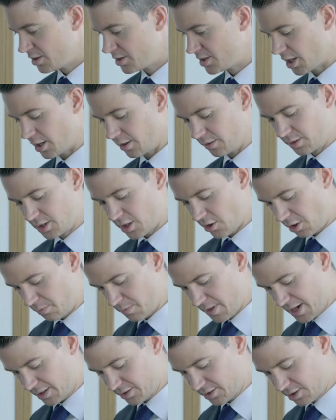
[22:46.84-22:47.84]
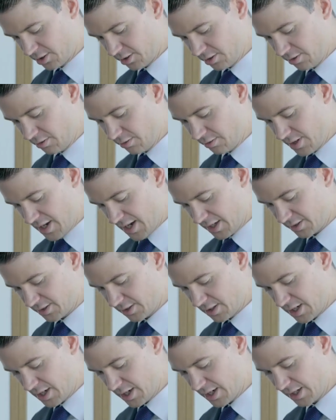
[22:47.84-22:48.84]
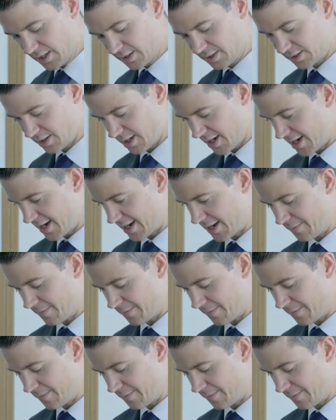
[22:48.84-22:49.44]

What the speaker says: So going back to that slide, just